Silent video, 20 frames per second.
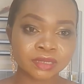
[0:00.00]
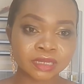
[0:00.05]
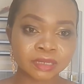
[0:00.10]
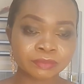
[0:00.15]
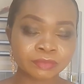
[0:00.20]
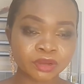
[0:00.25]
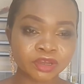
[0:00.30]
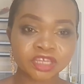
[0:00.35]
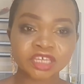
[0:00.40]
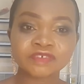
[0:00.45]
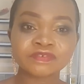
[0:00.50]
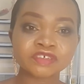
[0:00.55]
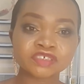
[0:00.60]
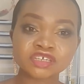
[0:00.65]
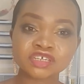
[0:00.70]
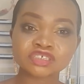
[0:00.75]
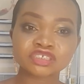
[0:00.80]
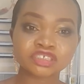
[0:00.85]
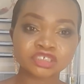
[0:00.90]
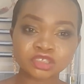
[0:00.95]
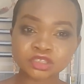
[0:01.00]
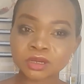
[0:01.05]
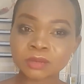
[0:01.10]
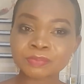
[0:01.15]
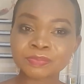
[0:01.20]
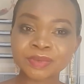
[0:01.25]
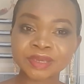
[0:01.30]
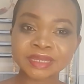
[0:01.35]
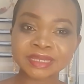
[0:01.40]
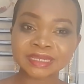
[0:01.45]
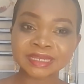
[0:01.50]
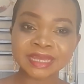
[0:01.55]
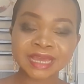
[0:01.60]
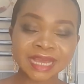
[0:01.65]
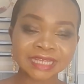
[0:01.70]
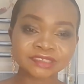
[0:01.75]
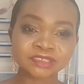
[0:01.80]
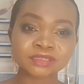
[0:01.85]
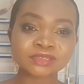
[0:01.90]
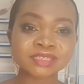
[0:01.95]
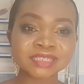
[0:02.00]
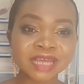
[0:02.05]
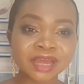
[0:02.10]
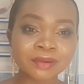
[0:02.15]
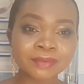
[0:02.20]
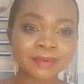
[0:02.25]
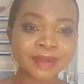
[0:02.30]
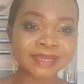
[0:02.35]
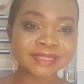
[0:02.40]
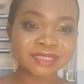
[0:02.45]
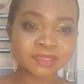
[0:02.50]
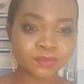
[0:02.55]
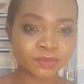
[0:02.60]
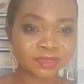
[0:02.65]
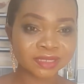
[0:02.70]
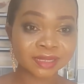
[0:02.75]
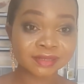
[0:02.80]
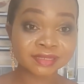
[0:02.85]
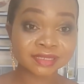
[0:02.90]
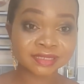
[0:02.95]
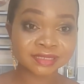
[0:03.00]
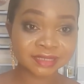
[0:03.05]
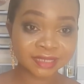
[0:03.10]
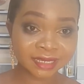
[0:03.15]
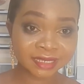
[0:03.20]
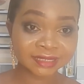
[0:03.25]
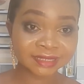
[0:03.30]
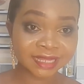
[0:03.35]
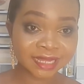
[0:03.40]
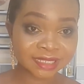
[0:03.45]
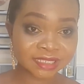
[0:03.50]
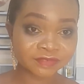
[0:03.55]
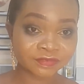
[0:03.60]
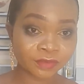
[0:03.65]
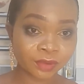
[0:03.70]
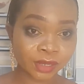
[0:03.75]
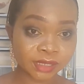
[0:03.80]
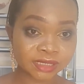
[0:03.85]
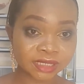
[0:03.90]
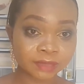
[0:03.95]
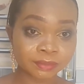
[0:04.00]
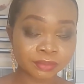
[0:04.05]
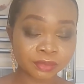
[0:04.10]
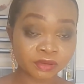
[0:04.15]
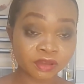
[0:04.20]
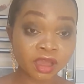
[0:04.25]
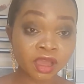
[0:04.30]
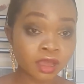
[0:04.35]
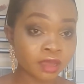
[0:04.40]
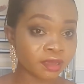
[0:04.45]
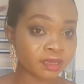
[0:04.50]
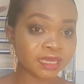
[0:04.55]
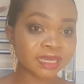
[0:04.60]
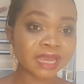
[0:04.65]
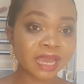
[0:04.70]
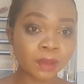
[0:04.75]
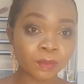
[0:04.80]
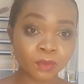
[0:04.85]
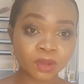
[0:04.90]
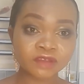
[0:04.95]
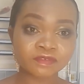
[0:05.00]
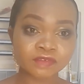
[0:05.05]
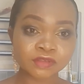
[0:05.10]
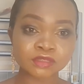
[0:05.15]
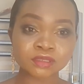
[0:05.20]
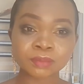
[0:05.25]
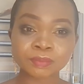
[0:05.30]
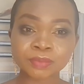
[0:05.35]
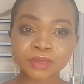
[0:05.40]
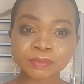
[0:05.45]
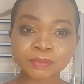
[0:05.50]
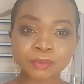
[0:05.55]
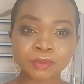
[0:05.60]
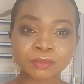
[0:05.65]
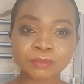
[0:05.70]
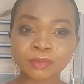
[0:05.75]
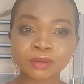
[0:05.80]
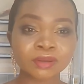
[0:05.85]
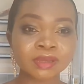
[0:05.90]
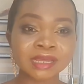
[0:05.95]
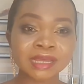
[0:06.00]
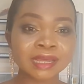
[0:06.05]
But if you just jump in and just start writing without saying that, for example, it can work for some people, but